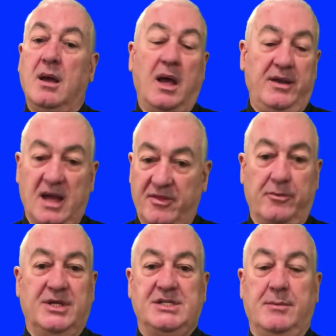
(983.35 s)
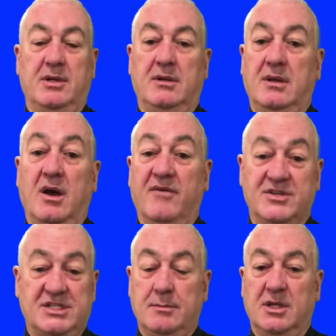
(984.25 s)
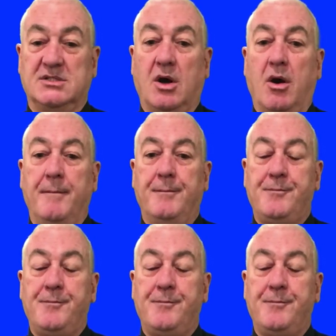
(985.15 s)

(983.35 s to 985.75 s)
another exhibit of a similar type.